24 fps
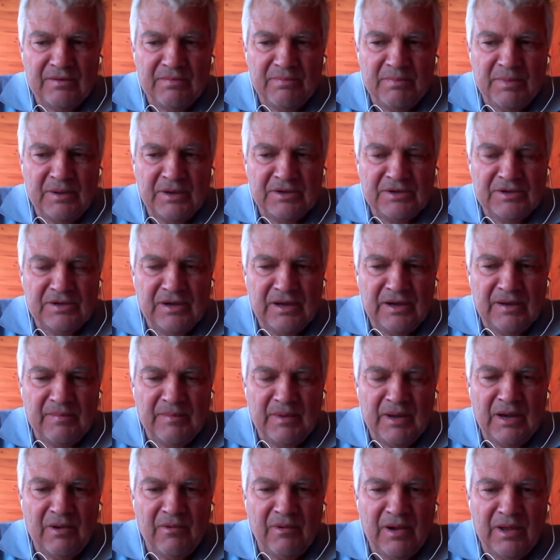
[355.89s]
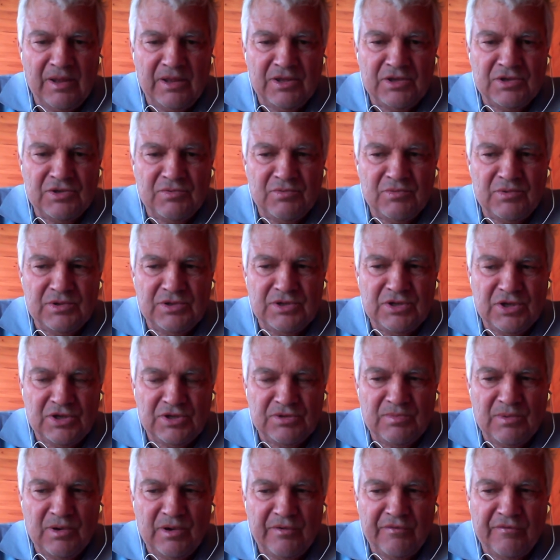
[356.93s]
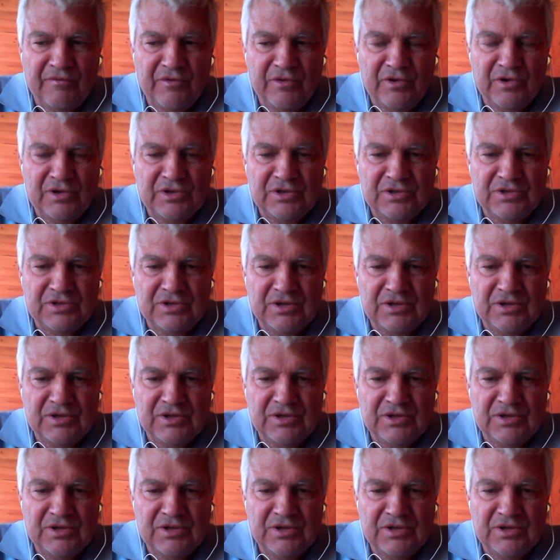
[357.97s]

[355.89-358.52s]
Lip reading: But anyway, this was just my first